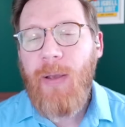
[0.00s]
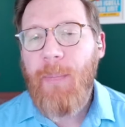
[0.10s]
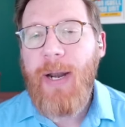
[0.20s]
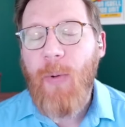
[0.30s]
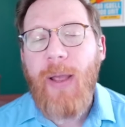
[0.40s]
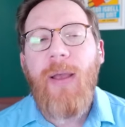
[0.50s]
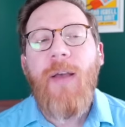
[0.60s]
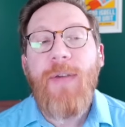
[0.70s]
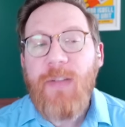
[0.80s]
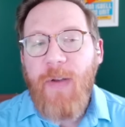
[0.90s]
But anyway,
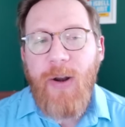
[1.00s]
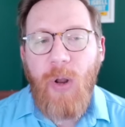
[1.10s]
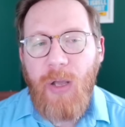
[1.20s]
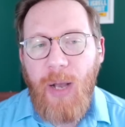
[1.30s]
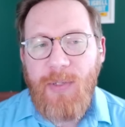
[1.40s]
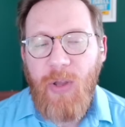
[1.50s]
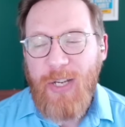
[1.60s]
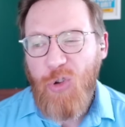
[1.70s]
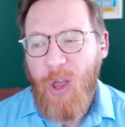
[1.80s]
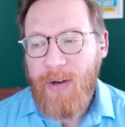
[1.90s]
visit
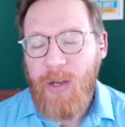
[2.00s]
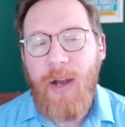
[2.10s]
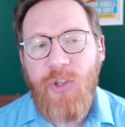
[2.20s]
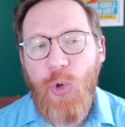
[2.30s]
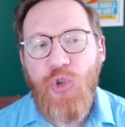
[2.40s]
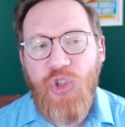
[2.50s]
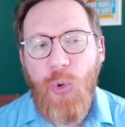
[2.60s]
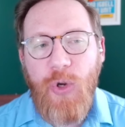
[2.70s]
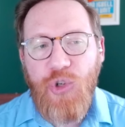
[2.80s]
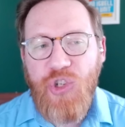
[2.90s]
FanDuel.com/LockedOn to
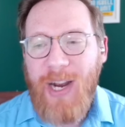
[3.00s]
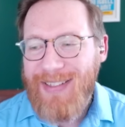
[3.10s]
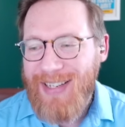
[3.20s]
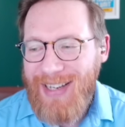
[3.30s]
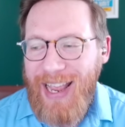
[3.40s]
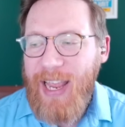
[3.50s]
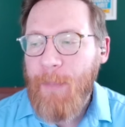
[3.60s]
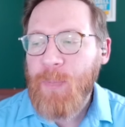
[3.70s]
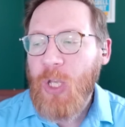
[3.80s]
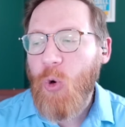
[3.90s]
shoot your shot
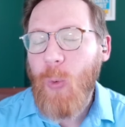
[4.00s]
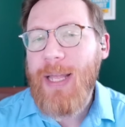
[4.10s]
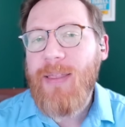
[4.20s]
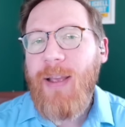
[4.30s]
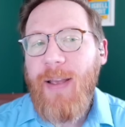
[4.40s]
today with